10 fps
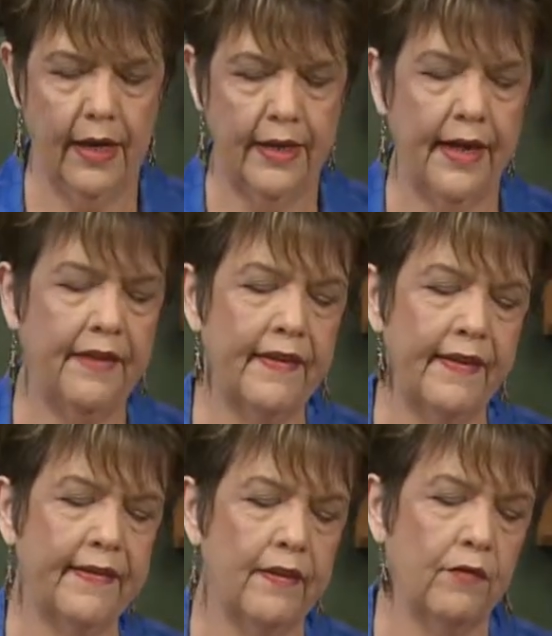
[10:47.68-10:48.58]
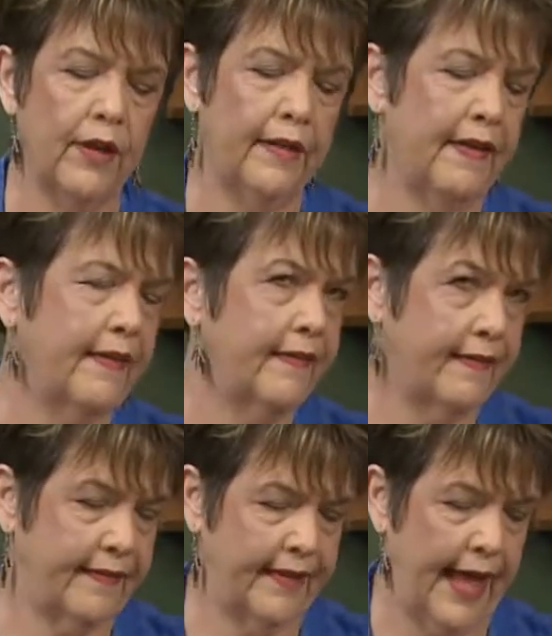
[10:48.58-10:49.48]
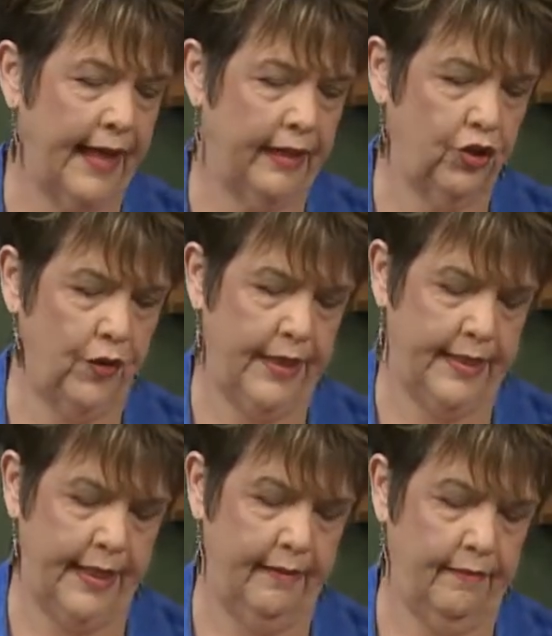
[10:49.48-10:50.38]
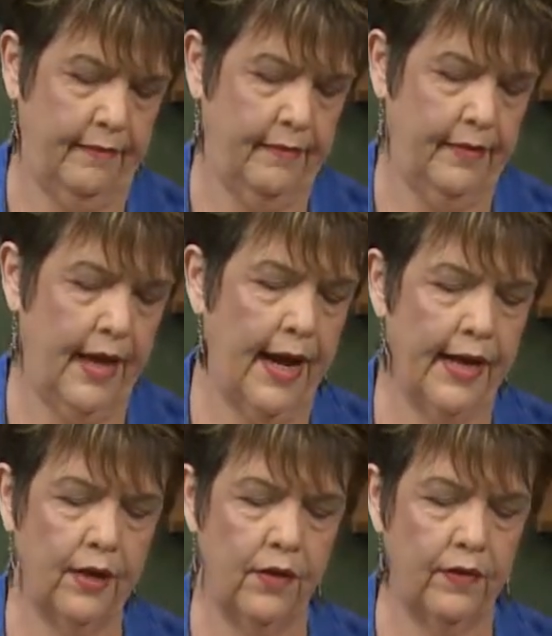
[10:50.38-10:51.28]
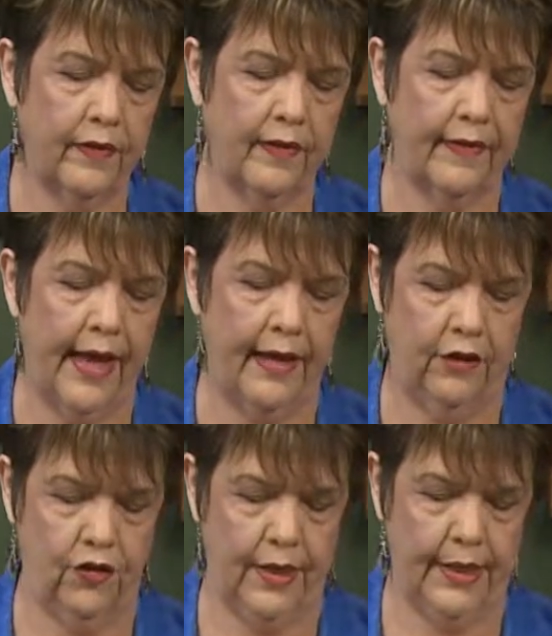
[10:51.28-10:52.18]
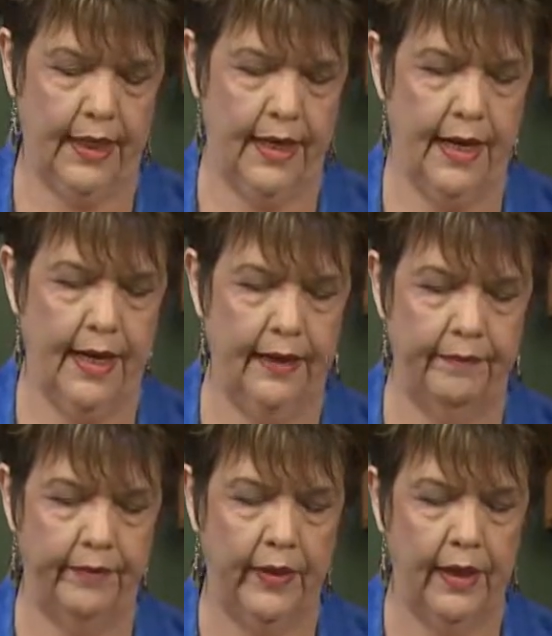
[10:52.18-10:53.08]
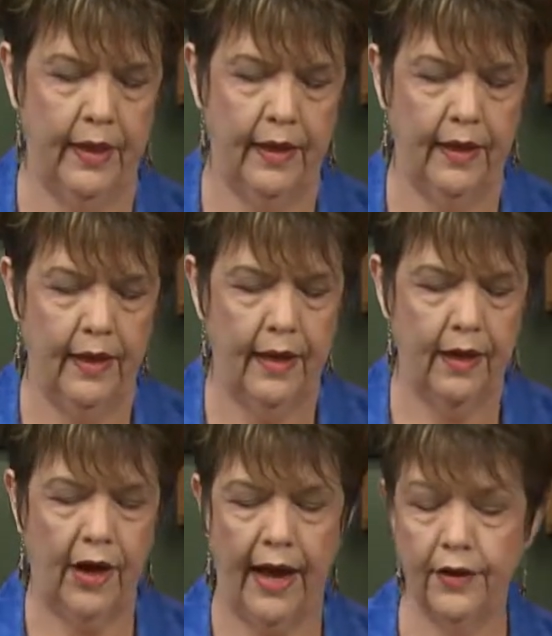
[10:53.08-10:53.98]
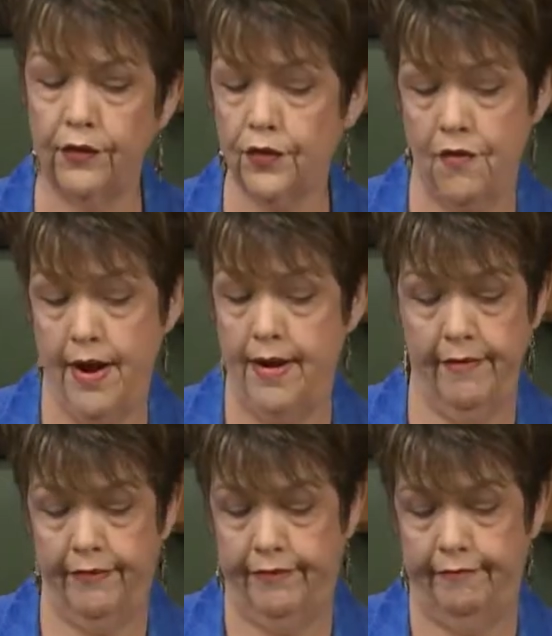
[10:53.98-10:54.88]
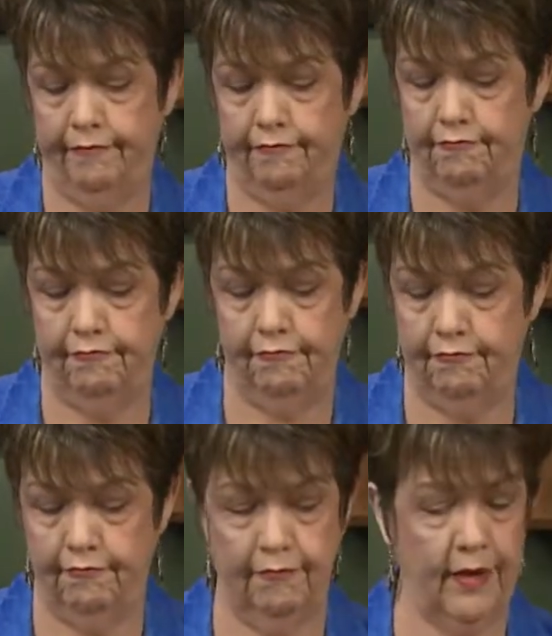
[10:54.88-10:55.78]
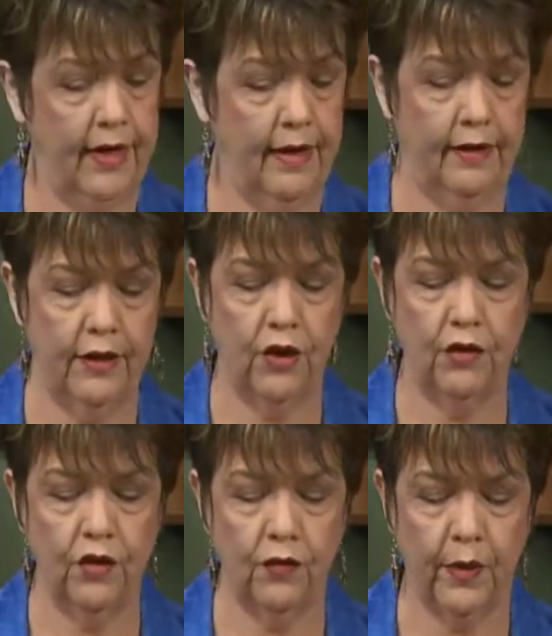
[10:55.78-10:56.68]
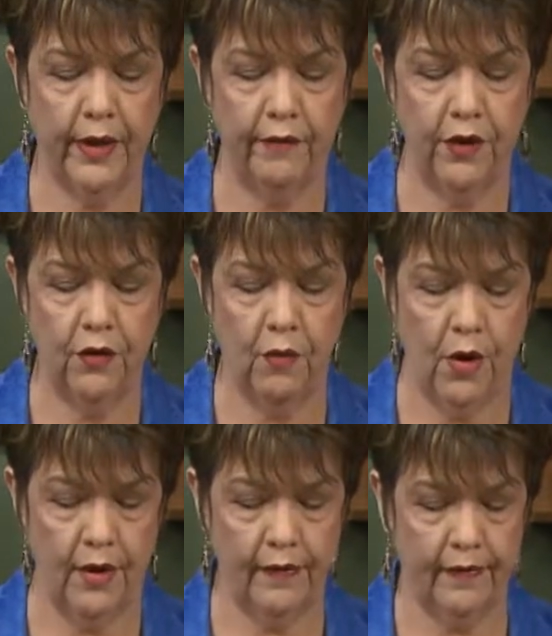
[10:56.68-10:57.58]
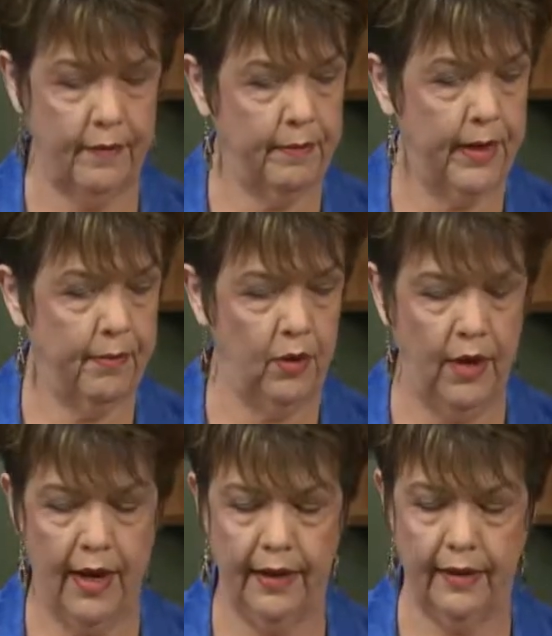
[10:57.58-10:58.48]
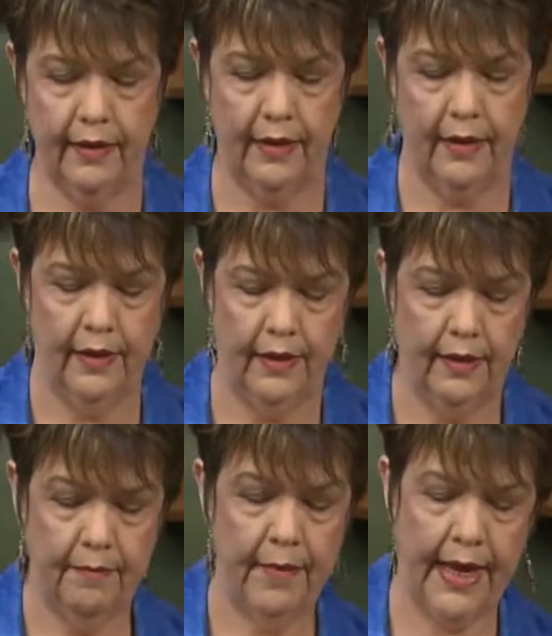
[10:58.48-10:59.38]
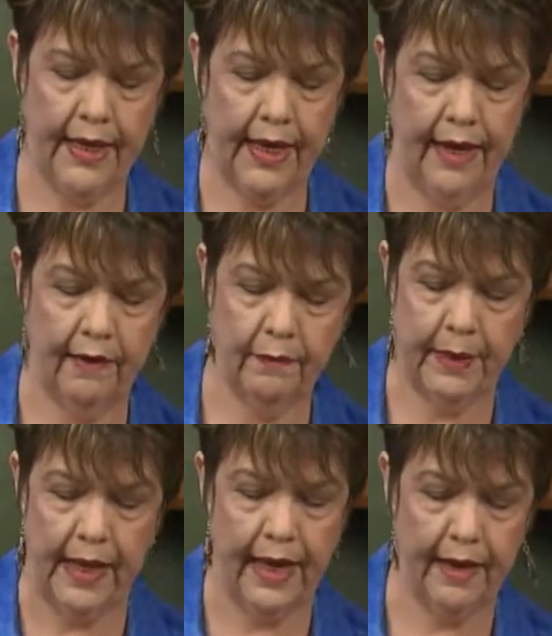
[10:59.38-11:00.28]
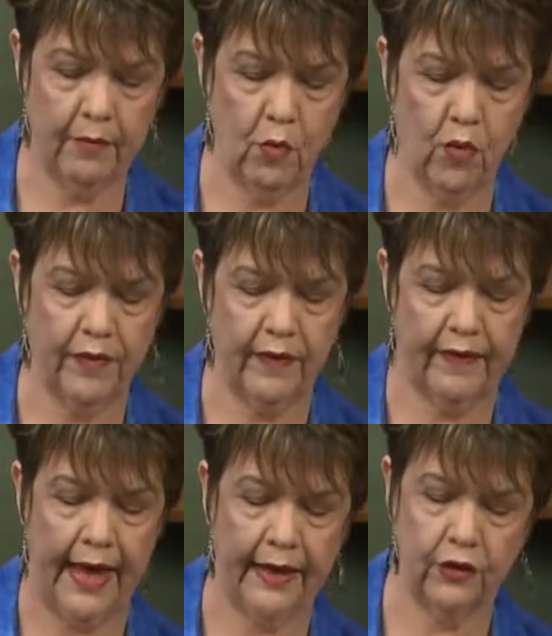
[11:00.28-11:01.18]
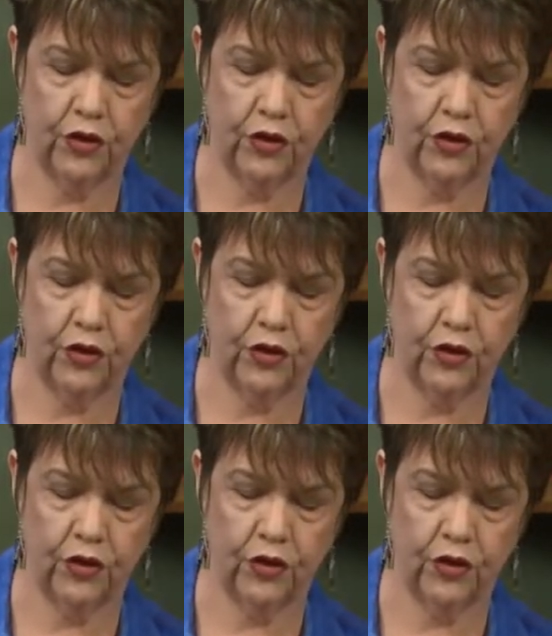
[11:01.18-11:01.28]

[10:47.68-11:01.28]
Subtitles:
Now this is salad dressing. I use the salad dressing kind. I use Kraft. And you can use whatever you want. Some people like mayonnaise, but I like more of the salad